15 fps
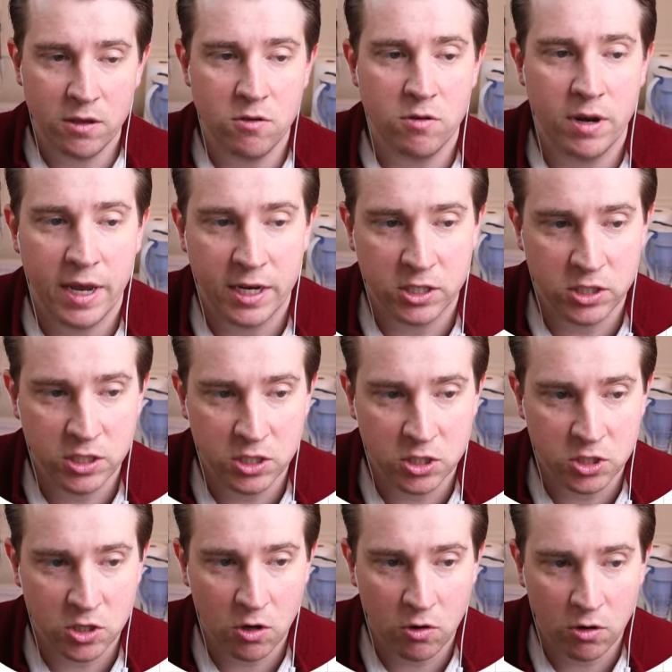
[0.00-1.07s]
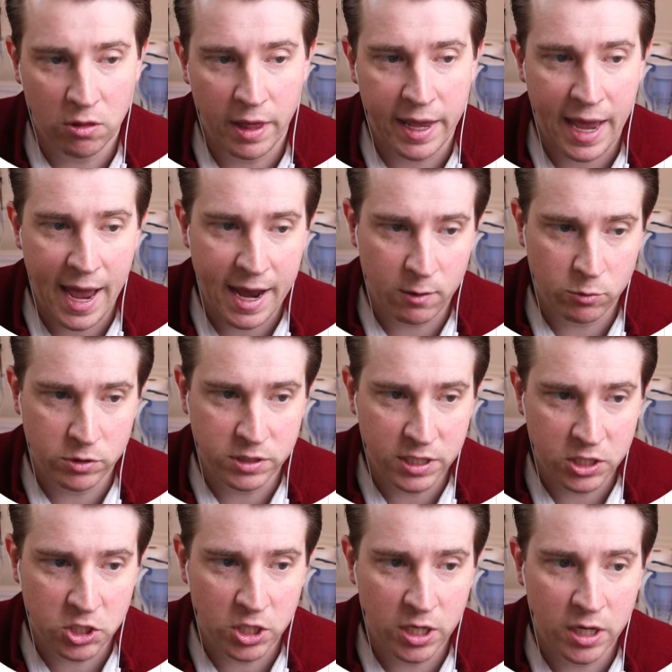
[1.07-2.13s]
You can actually just go to like
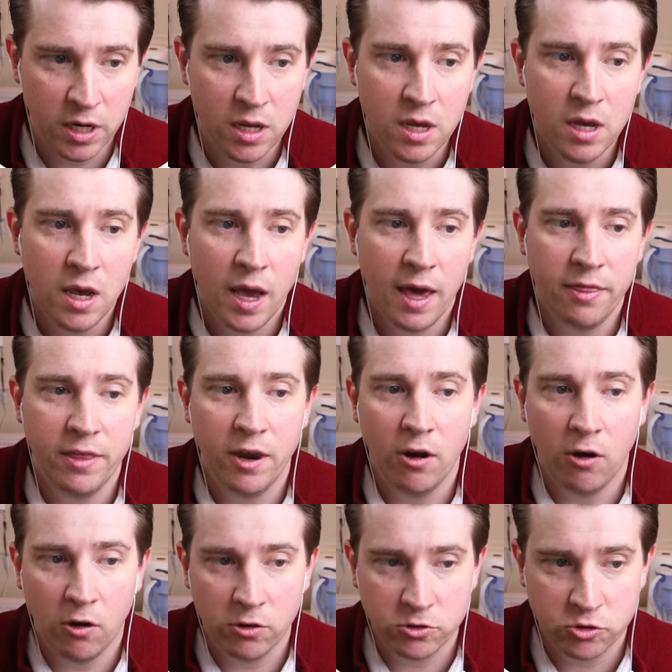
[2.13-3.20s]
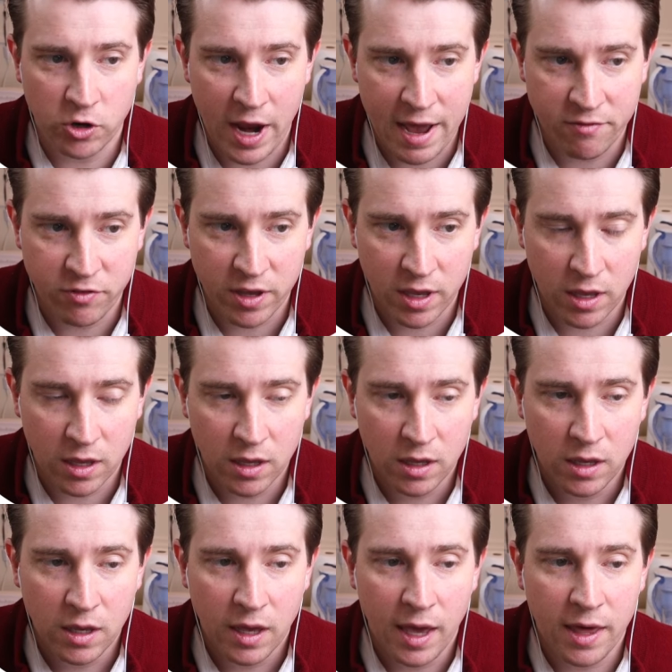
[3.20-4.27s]
acquisition and then all traffic,
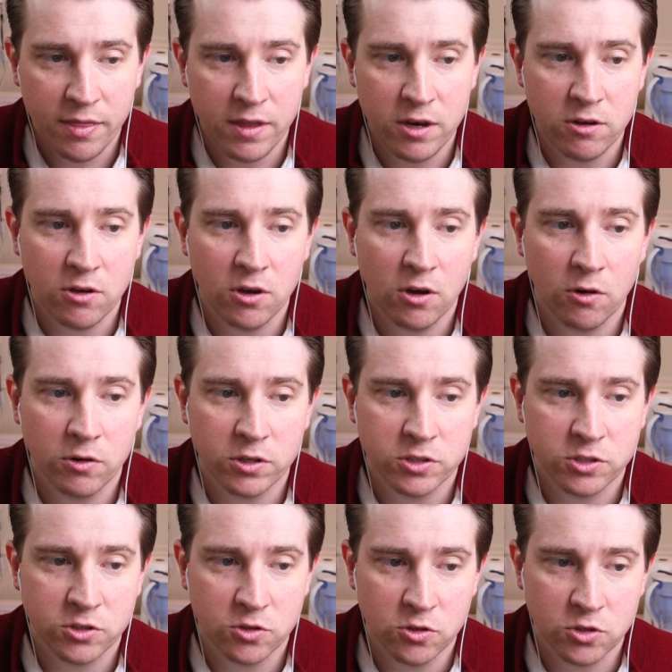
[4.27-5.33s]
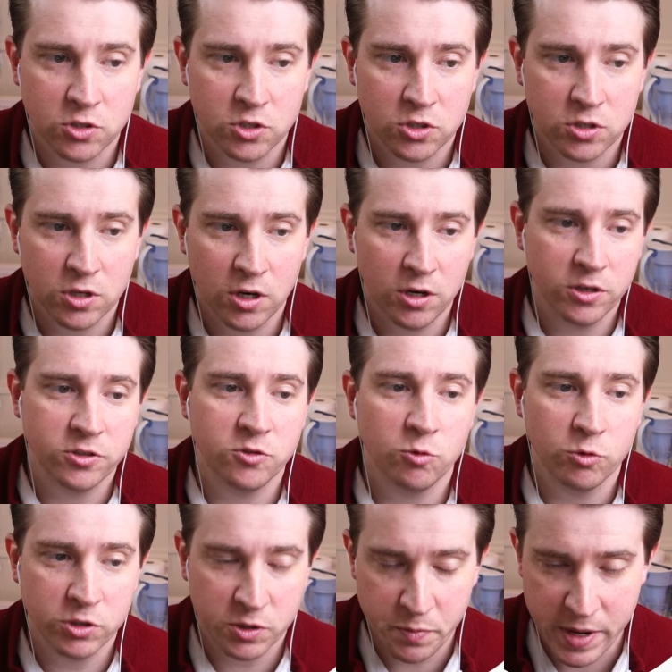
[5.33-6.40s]
and then you can go to search
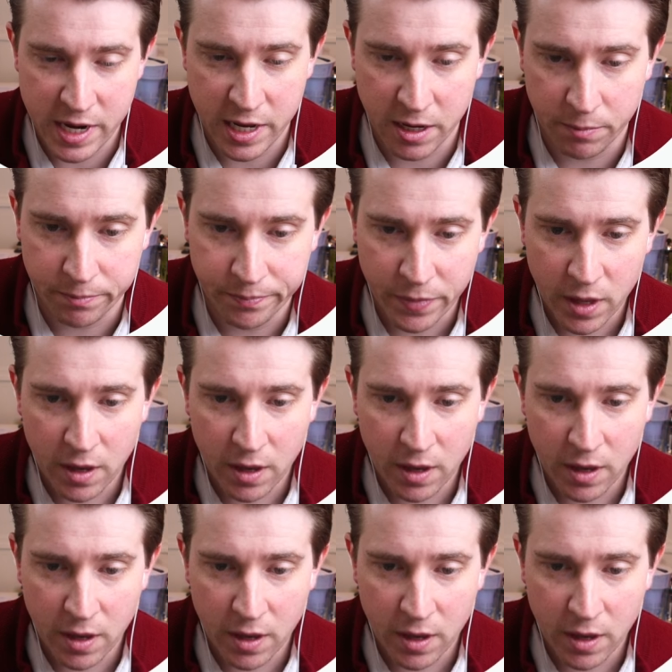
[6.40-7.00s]
source medium.